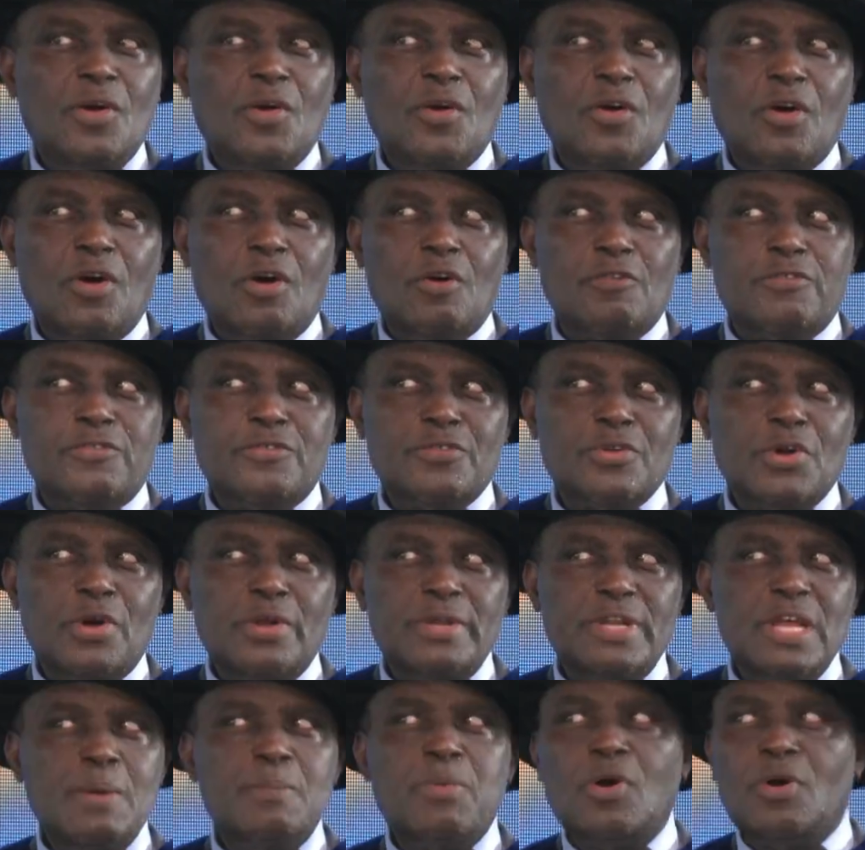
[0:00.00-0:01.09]
of your
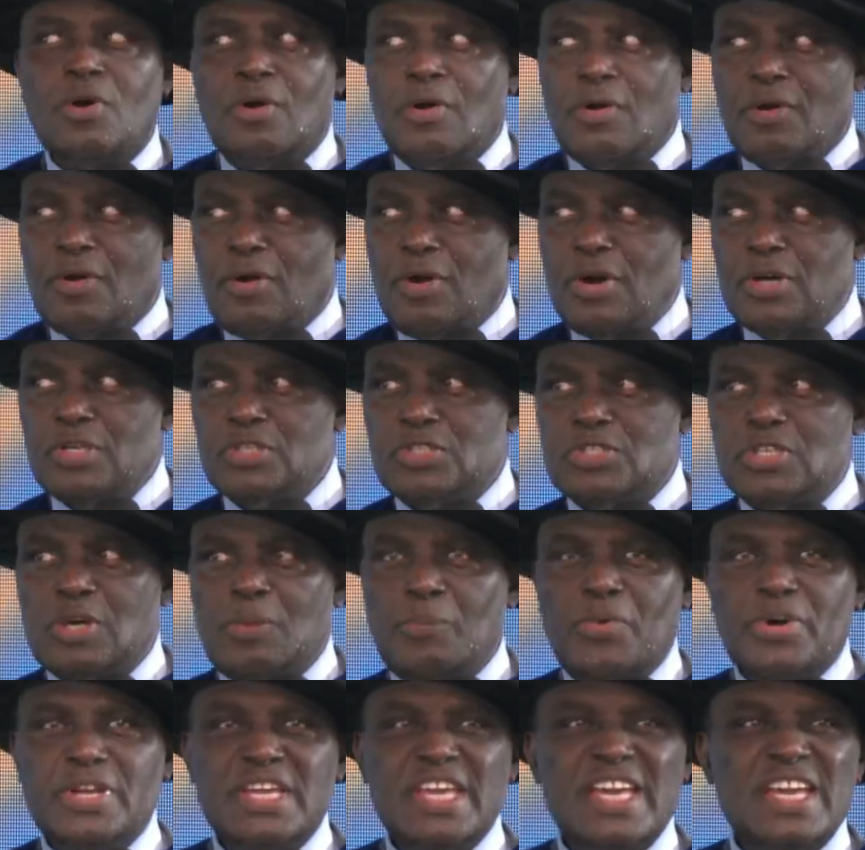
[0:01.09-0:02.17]
neighbor or
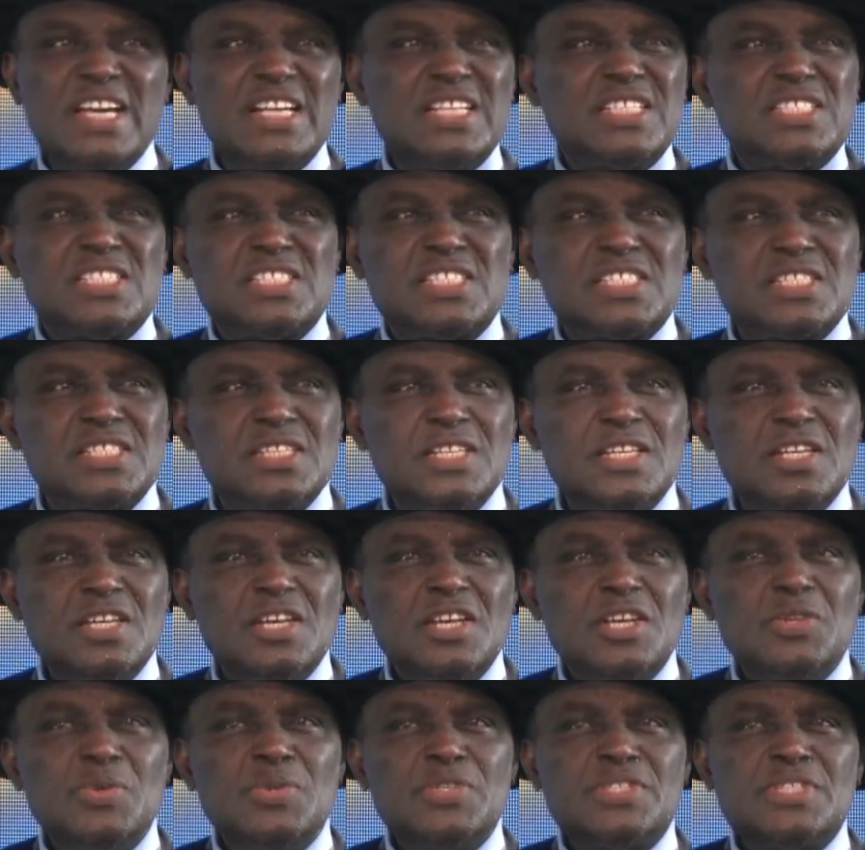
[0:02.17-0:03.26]
somebody else,
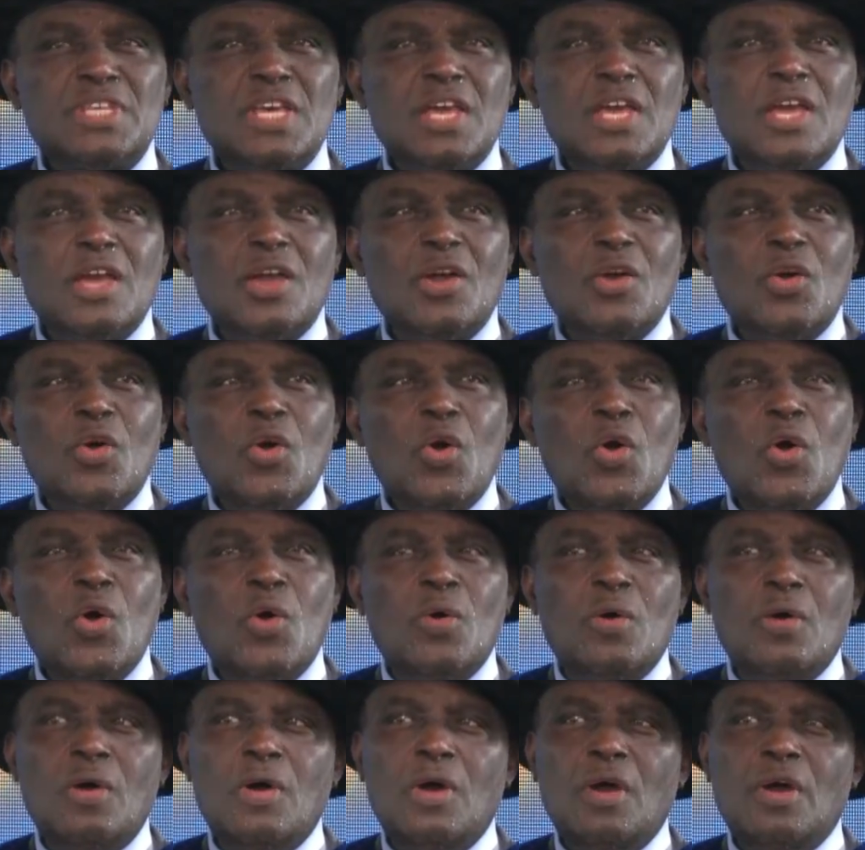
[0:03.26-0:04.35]
you say,
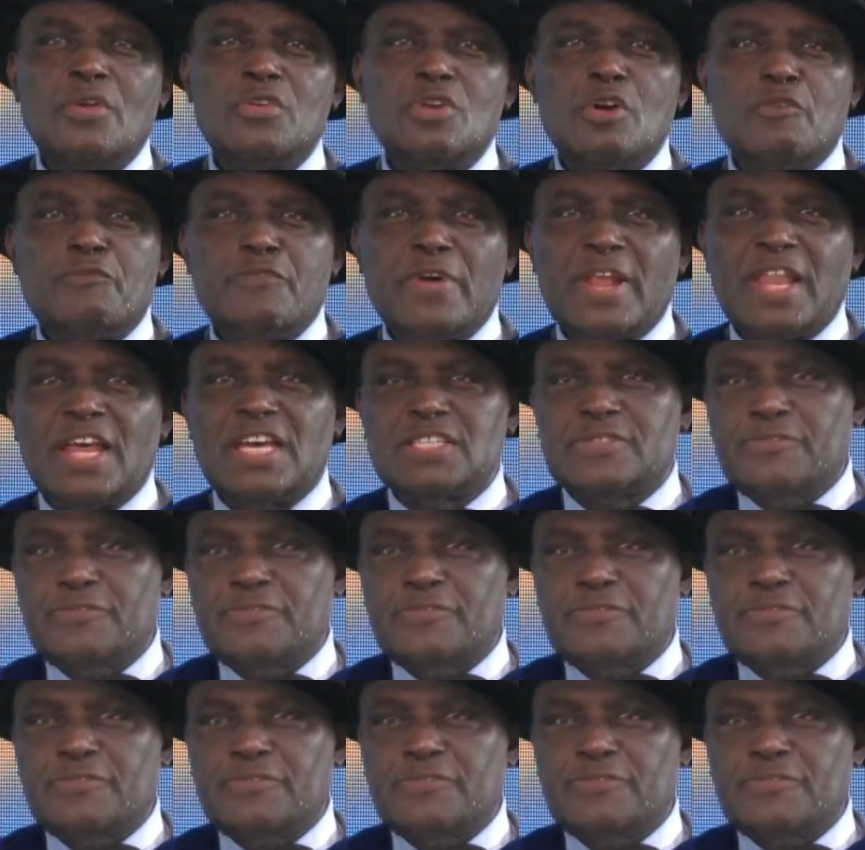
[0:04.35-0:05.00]
oh, your father's